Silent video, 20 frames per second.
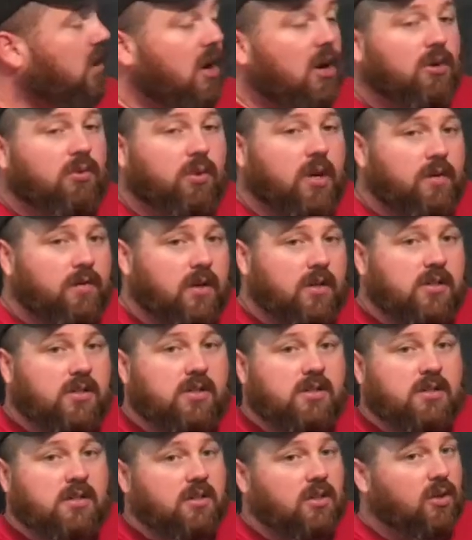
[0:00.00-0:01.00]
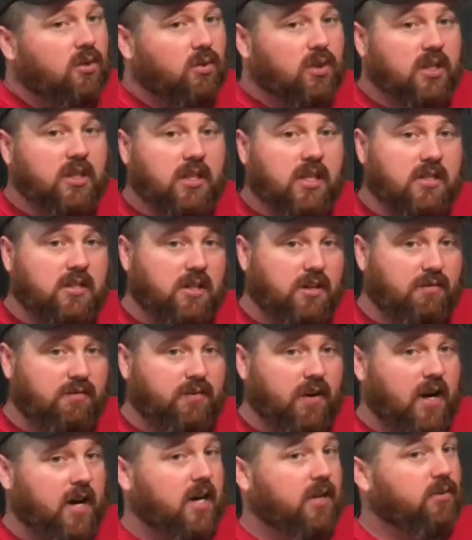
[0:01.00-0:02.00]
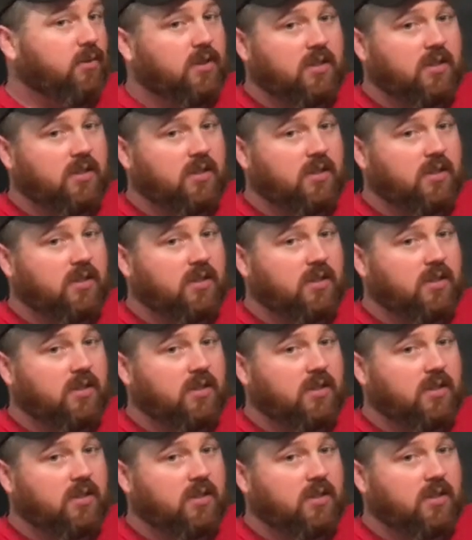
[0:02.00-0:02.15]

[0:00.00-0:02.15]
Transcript: along rivers. They're real easy to find,